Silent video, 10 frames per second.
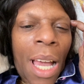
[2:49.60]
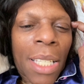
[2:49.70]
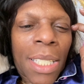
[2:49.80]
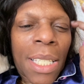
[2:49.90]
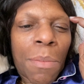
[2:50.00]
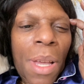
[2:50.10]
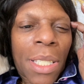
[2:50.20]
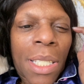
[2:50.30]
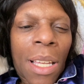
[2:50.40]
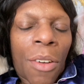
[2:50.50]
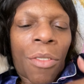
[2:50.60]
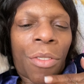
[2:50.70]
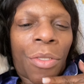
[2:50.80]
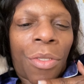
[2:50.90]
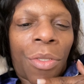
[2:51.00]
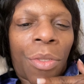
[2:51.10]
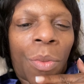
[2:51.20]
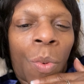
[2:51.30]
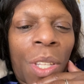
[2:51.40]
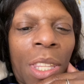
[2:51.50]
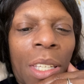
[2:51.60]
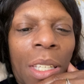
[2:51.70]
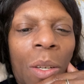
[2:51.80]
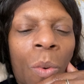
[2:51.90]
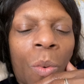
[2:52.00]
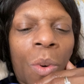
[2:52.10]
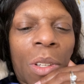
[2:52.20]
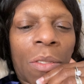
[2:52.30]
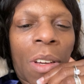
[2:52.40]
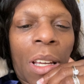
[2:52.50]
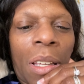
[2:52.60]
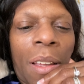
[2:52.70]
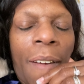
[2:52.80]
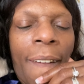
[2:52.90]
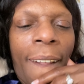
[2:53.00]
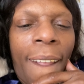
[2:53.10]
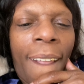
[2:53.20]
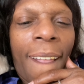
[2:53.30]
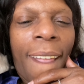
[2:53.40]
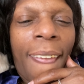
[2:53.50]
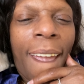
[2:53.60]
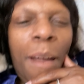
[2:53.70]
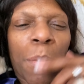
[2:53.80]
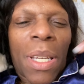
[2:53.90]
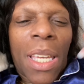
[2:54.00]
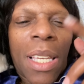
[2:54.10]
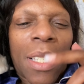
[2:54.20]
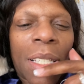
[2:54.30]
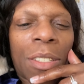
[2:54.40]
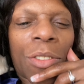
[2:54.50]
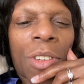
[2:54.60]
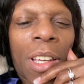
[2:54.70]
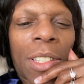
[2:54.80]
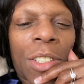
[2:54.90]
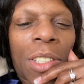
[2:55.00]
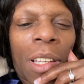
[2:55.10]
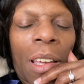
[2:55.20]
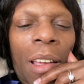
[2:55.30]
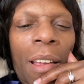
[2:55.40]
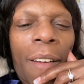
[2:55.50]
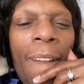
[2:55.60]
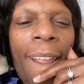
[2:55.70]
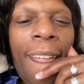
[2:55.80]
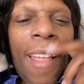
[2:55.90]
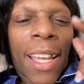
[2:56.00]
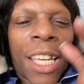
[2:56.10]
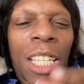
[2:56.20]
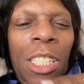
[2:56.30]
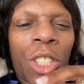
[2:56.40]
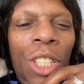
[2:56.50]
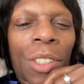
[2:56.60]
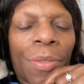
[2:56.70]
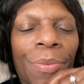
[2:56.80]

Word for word: I see myself with it on, right? But here's a strange thing Keisha